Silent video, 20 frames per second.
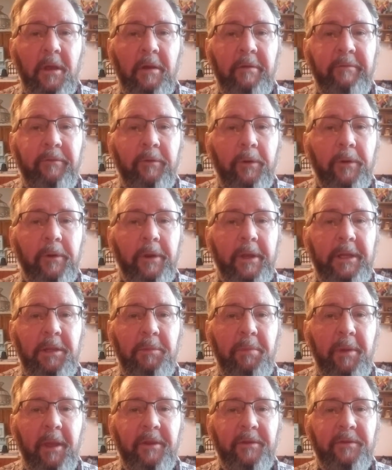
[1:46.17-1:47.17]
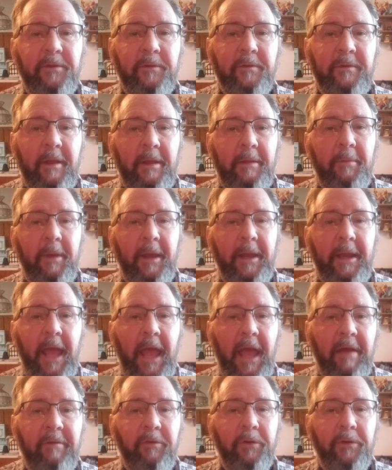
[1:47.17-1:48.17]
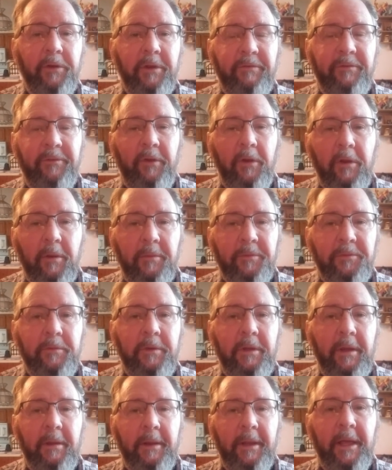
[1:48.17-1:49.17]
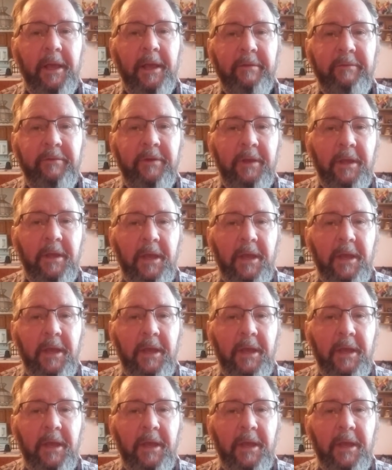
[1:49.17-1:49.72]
for any patients that might have or any flare-ups we might have.